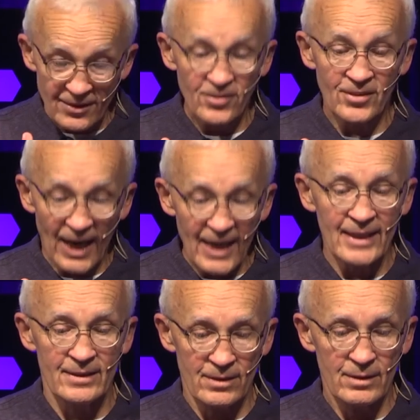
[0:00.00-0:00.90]
and it's
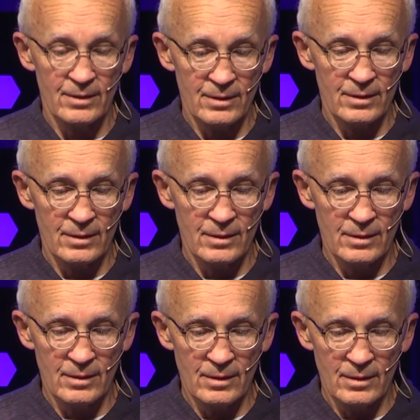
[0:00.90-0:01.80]
kind.
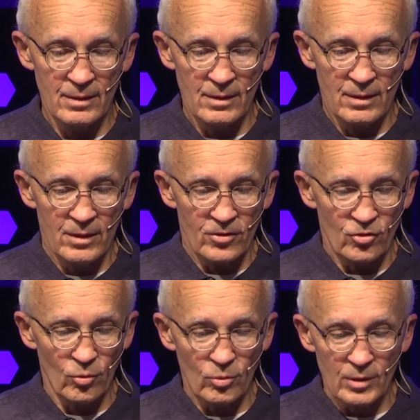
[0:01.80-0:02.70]

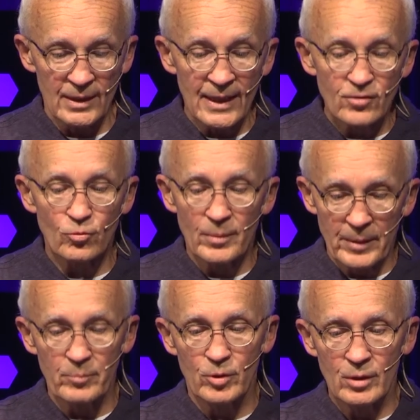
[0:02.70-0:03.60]
So let's
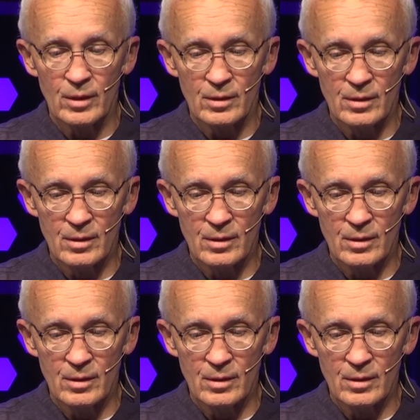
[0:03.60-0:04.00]
remember